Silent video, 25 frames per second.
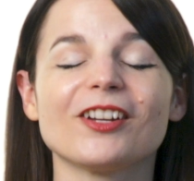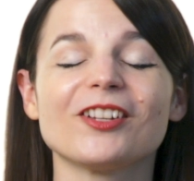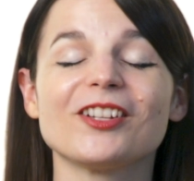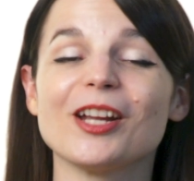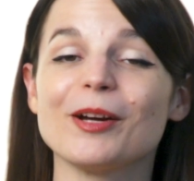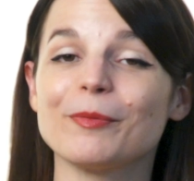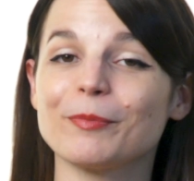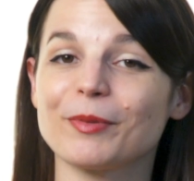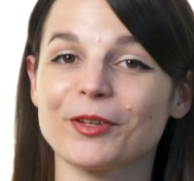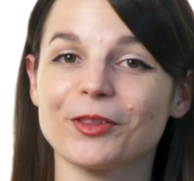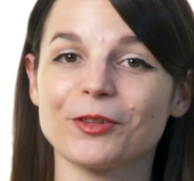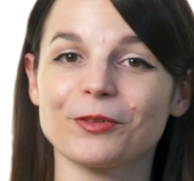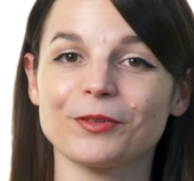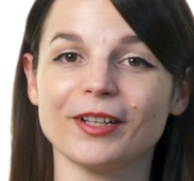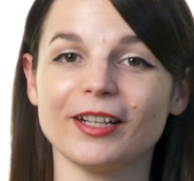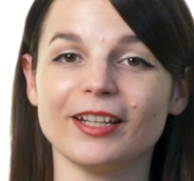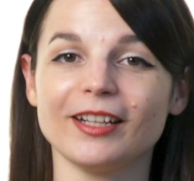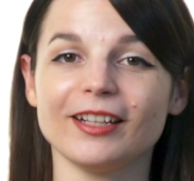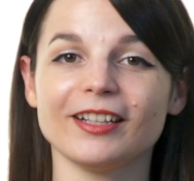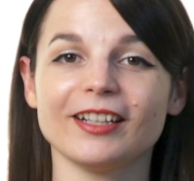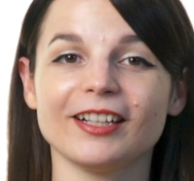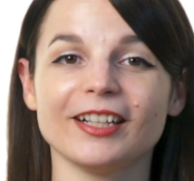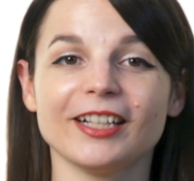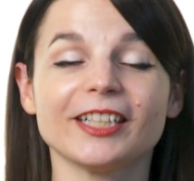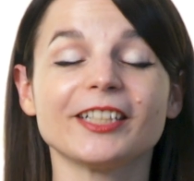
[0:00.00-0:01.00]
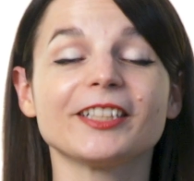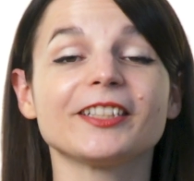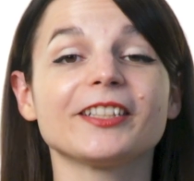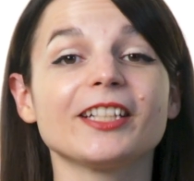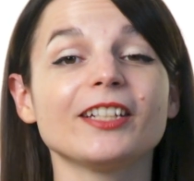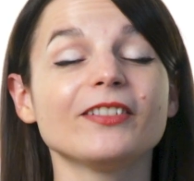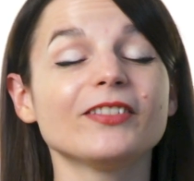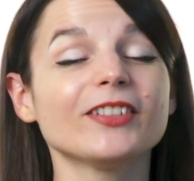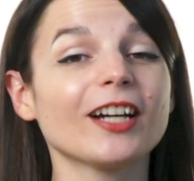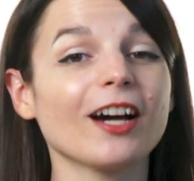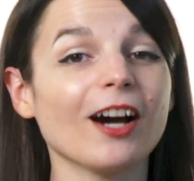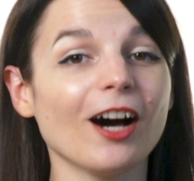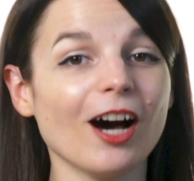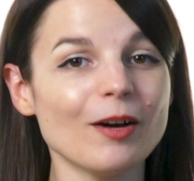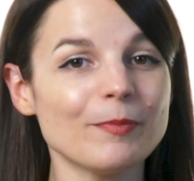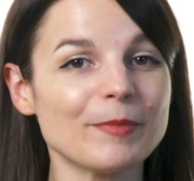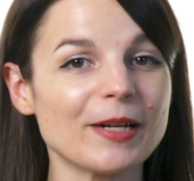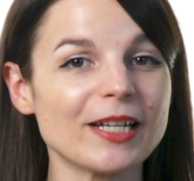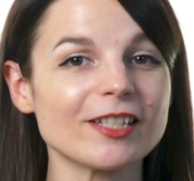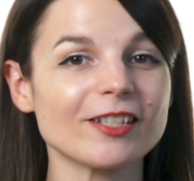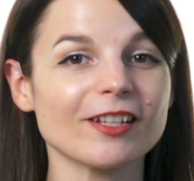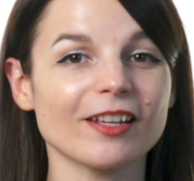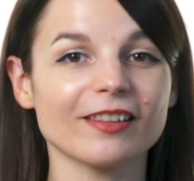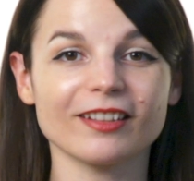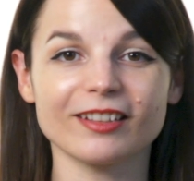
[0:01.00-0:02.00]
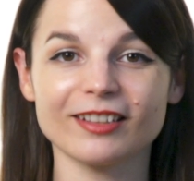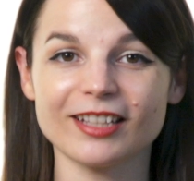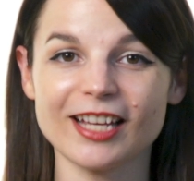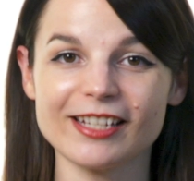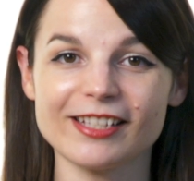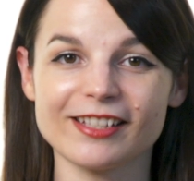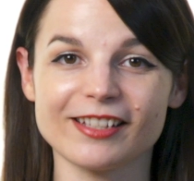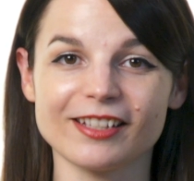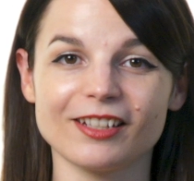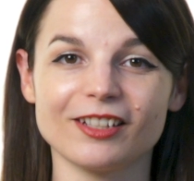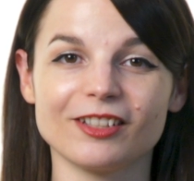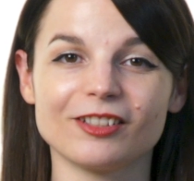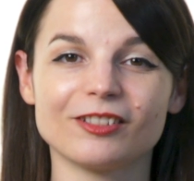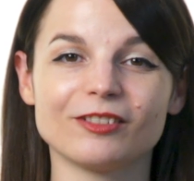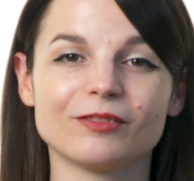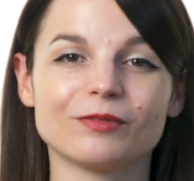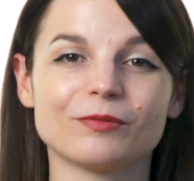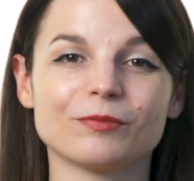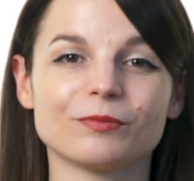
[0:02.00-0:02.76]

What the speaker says: Number three, leave a comment on the lesson.